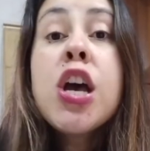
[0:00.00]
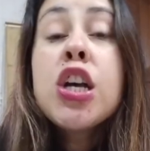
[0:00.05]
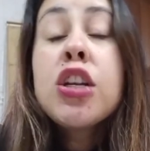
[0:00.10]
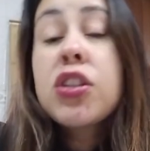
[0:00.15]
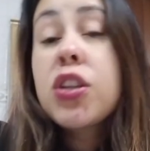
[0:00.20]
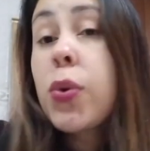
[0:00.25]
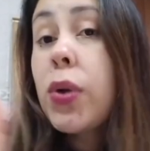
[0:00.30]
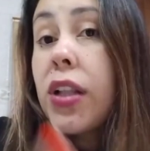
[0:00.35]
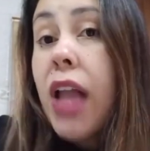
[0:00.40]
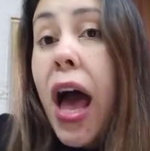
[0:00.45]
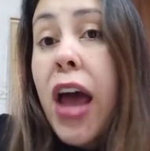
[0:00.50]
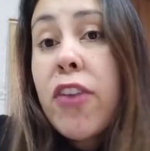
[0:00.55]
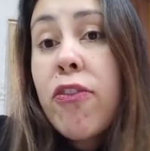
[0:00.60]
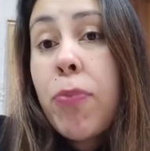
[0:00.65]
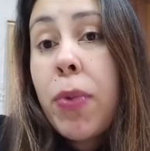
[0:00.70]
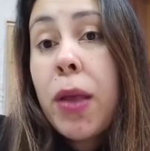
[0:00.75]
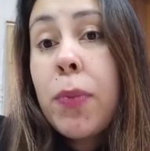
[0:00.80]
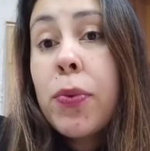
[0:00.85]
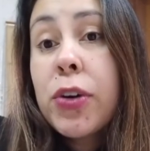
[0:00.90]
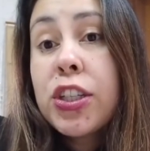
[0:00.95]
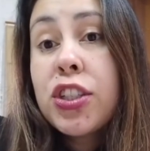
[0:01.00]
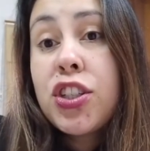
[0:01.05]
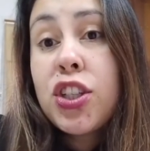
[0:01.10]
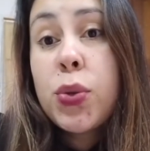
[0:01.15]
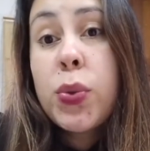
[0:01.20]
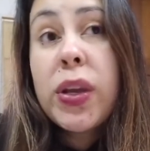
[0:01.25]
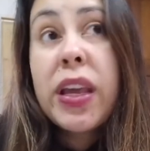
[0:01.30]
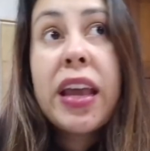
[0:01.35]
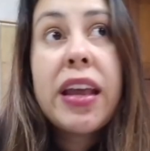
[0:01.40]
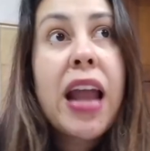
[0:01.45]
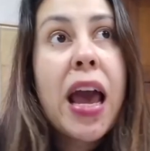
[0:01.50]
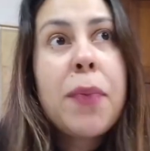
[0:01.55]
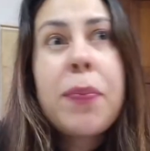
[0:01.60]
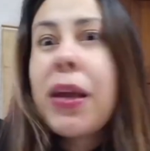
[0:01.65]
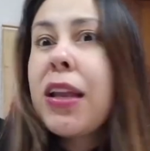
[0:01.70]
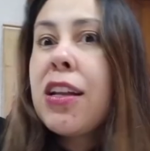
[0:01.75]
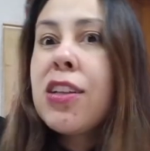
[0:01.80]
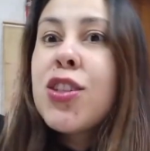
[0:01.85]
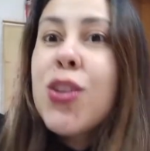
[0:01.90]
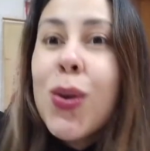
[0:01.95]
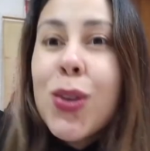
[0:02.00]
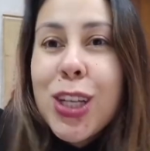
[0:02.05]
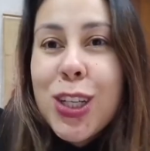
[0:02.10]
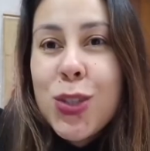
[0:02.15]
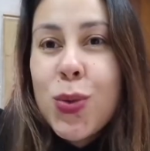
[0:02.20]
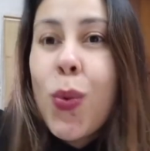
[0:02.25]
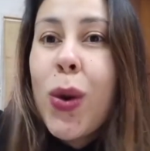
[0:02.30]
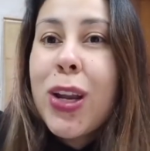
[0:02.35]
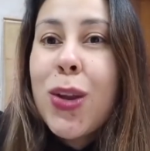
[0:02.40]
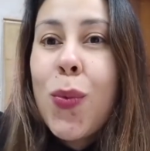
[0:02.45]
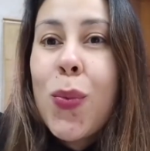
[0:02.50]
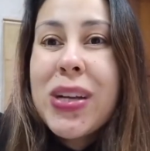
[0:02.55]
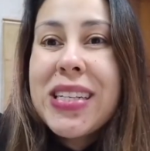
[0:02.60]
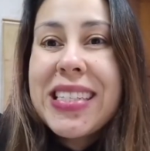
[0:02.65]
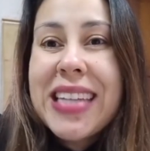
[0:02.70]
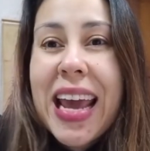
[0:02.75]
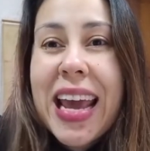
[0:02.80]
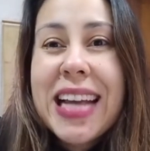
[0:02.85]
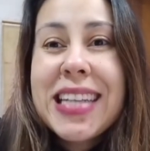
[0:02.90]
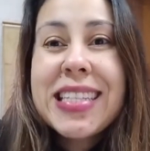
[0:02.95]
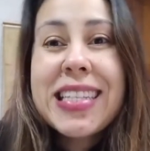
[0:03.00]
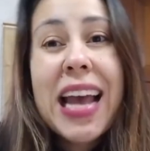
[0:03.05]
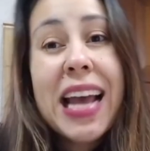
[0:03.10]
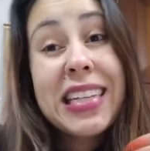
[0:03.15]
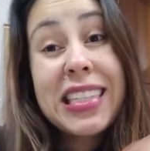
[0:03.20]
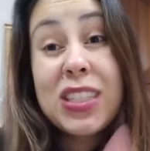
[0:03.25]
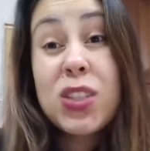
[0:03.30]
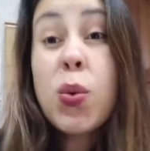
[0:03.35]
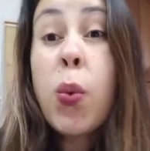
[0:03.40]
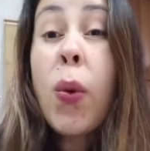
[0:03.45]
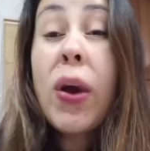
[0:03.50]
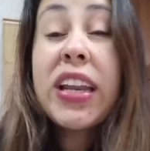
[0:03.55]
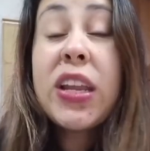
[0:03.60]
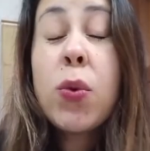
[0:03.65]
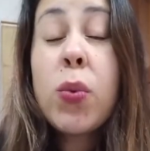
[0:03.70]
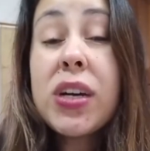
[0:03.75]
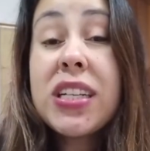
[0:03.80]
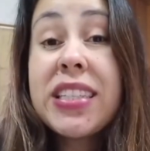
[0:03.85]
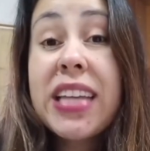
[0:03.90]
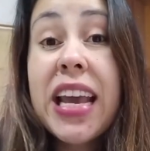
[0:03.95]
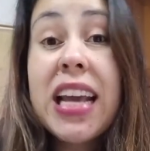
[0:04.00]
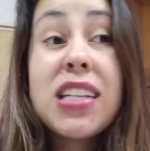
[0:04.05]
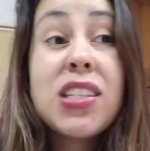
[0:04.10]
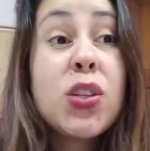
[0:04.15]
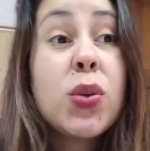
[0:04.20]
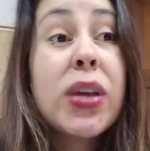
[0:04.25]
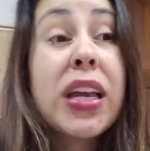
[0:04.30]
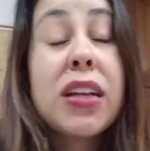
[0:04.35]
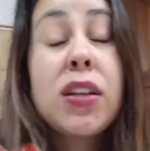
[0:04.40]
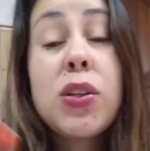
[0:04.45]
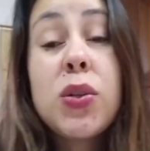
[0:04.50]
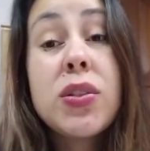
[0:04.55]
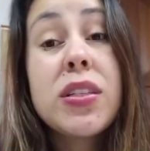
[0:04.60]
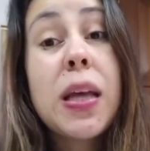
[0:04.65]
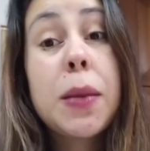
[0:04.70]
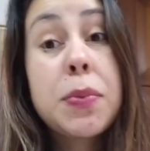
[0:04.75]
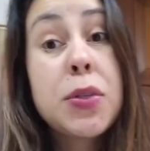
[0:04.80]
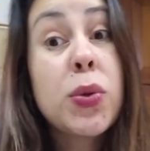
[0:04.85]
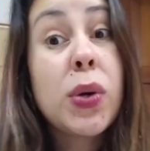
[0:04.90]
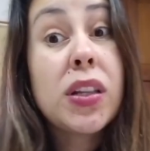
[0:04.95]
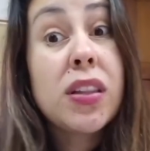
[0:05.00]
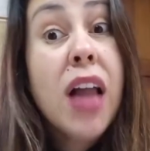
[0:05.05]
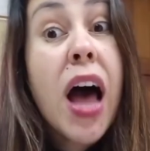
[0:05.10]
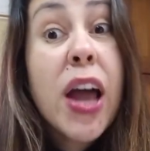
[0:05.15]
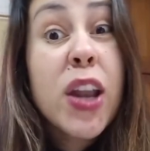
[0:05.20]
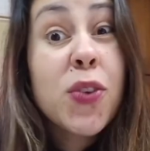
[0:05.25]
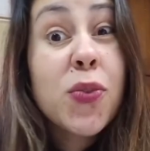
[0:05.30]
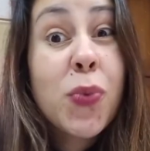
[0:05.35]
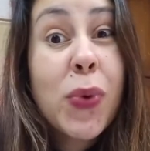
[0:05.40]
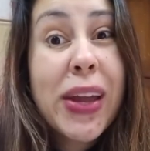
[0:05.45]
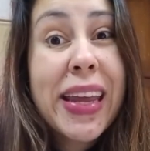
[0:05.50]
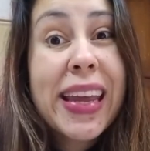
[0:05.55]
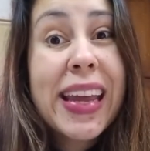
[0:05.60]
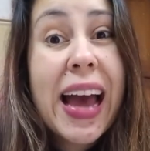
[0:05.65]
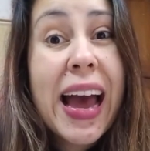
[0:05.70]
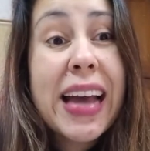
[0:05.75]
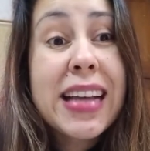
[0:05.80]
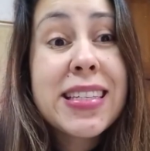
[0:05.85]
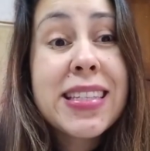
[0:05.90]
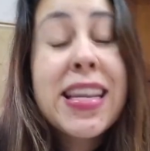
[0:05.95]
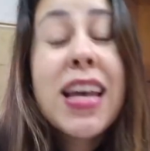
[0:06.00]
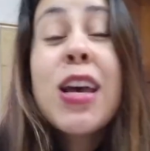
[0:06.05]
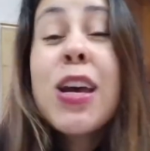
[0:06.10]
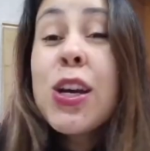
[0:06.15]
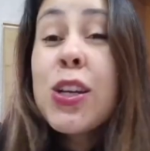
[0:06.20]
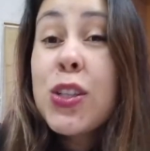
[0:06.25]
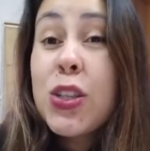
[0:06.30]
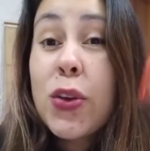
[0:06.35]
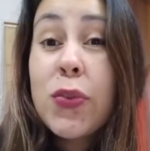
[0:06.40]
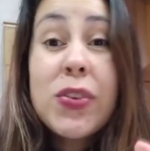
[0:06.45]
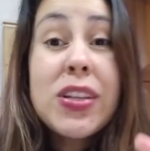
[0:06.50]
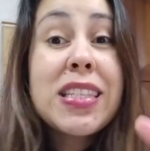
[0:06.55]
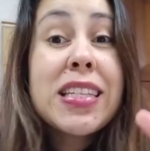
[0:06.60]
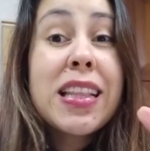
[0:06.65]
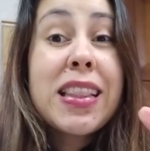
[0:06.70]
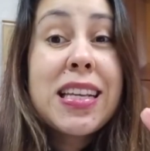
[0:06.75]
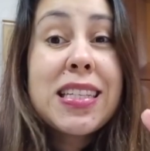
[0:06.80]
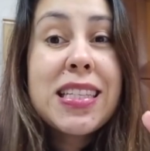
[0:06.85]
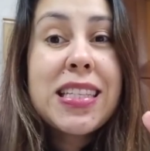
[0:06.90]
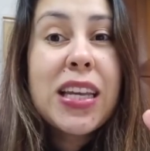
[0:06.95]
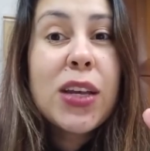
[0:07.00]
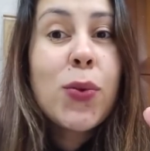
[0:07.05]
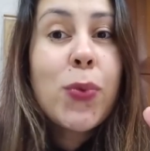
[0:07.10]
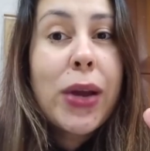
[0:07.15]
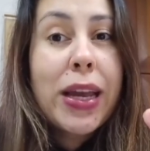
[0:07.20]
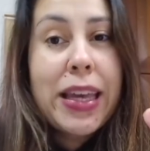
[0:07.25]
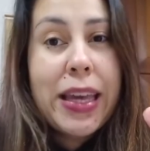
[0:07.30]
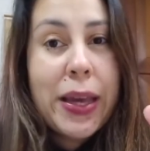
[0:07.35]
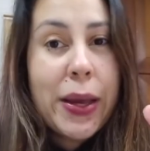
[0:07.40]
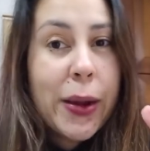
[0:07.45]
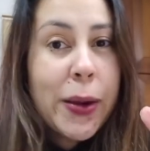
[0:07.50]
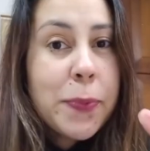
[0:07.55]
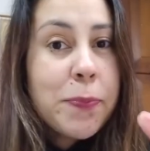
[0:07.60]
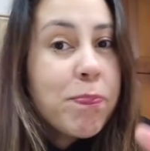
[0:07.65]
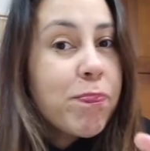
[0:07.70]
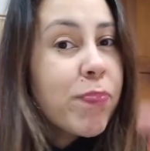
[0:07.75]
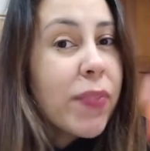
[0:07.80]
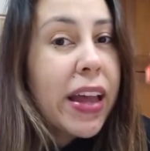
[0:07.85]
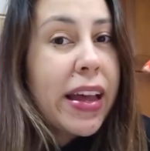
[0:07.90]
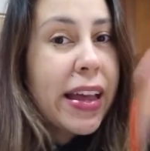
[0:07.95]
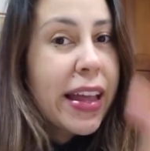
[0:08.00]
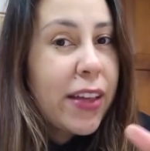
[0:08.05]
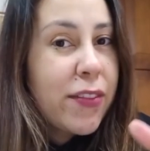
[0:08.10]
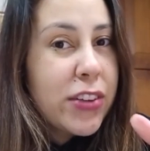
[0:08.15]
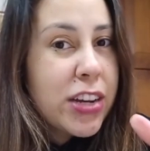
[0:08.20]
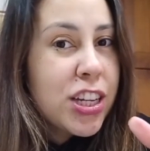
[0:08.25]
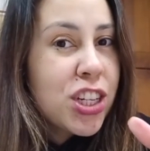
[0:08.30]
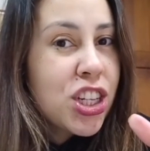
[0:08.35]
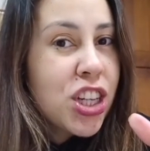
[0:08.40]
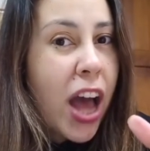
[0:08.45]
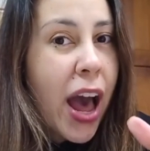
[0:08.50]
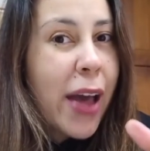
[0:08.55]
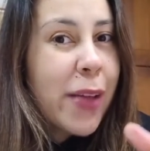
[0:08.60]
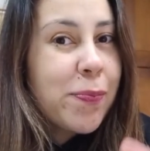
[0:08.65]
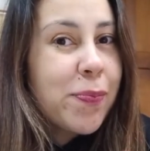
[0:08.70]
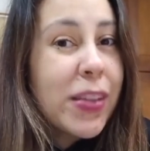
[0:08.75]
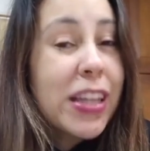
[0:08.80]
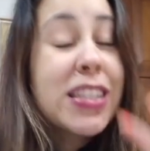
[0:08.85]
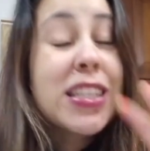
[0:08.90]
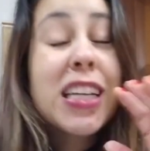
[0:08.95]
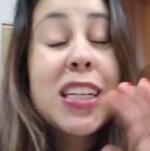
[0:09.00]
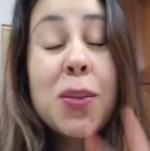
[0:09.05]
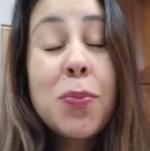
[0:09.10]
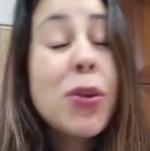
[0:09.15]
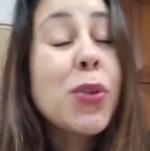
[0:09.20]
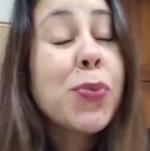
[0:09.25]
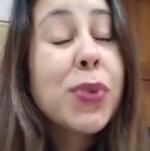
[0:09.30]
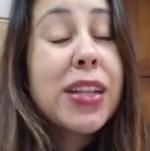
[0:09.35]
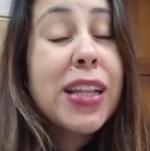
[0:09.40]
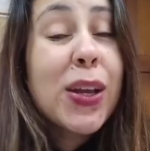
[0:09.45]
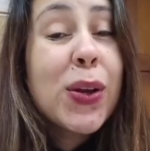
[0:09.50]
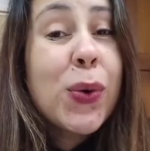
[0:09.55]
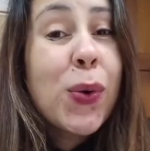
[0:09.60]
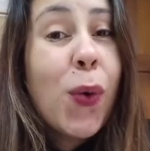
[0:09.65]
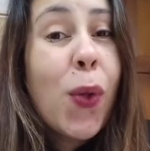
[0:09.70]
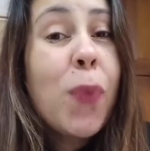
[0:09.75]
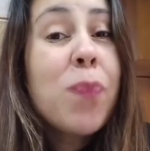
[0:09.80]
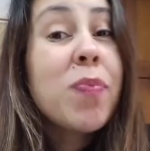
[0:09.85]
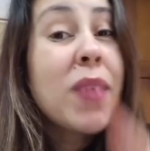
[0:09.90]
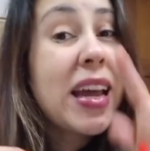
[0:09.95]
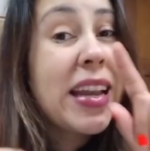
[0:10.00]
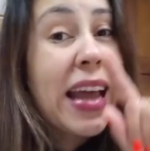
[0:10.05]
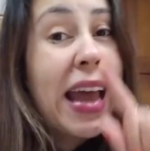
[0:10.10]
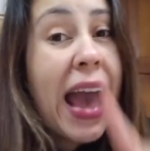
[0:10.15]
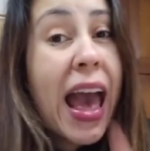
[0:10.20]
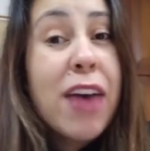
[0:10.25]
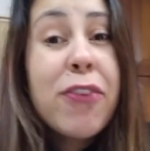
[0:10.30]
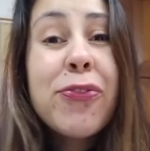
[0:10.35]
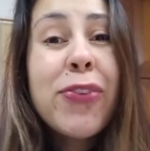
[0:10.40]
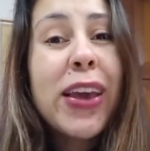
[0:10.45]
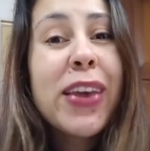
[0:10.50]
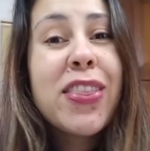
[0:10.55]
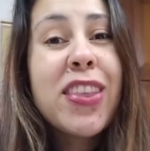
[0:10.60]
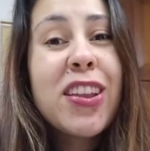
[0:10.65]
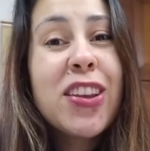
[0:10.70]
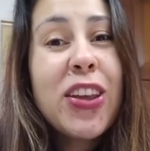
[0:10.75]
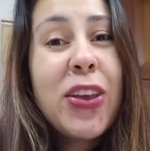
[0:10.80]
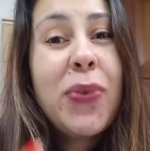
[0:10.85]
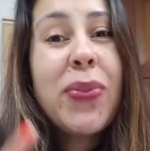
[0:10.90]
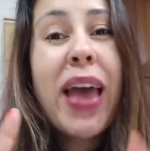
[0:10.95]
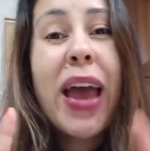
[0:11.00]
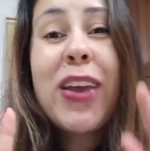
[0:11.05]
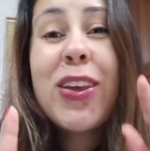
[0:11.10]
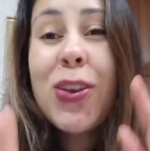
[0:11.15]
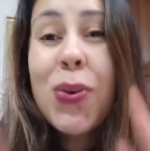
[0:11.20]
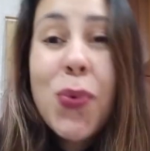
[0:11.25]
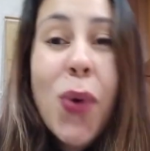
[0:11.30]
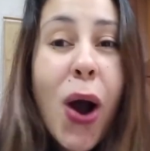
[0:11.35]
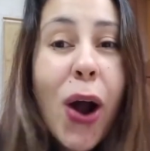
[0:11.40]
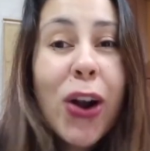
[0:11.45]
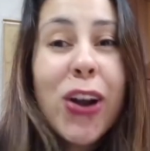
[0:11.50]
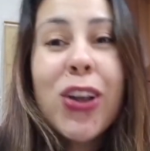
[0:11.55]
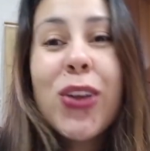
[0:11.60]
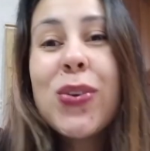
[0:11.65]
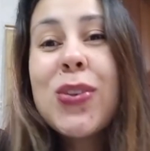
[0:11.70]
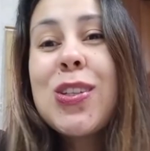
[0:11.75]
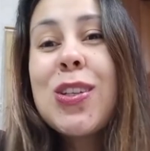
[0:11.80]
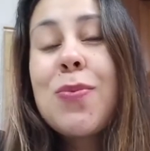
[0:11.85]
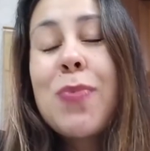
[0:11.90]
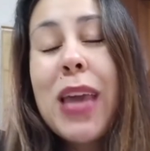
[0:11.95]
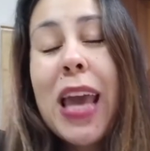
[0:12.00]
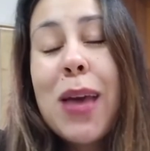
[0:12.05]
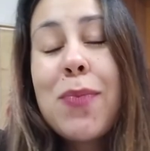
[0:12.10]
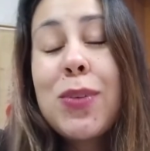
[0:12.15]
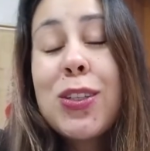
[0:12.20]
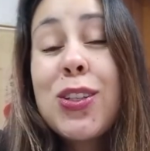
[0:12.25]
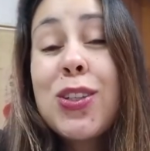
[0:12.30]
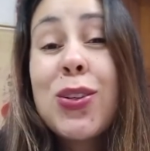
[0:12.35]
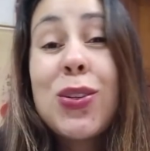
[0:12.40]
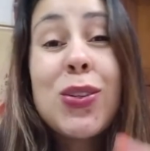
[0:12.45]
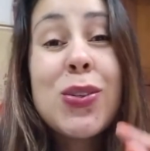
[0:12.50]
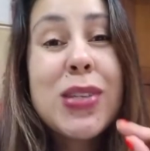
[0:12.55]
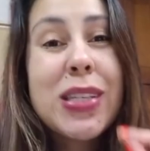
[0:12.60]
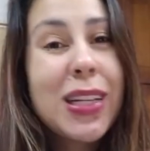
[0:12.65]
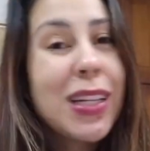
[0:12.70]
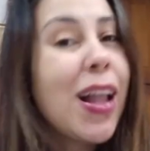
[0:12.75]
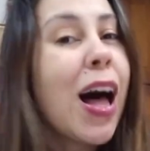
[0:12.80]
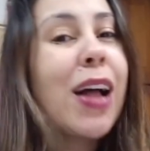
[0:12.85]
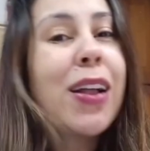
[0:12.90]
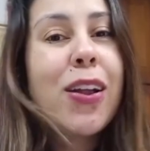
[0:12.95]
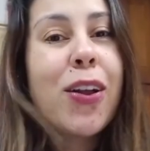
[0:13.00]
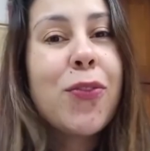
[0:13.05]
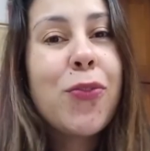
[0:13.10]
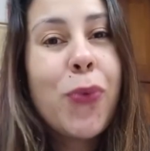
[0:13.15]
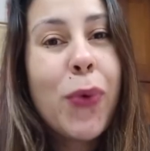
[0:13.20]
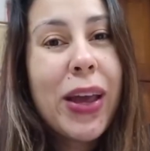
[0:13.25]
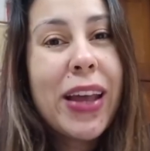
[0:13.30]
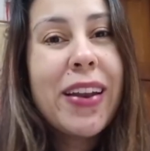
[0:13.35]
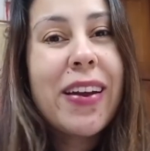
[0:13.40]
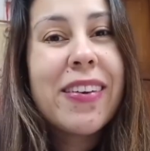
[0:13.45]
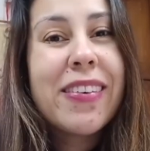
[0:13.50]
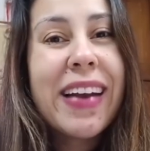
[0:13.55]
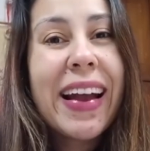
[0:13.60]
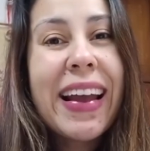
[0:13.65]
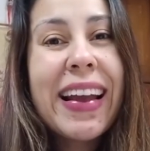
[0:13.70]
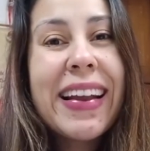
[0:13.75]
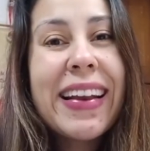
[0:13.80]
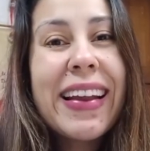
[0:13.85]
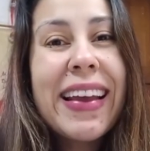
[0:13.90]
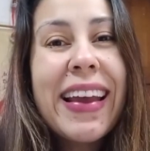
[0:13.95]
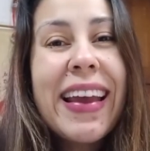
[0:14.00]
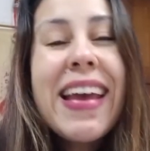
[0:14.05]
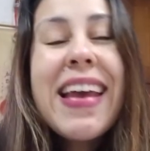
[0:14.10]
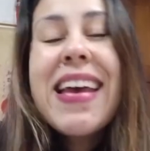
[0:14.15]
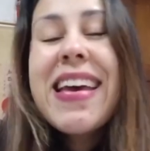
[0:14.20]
So a lot of people are doing it. I mean, it's only 21 days, and in 21 days, you can lose up to a lot of weight, guys. So visit this link right here. Give it a shot. It's going to be really cool, and I have faith in you that you are going to be able to lose a lot of weight, all right?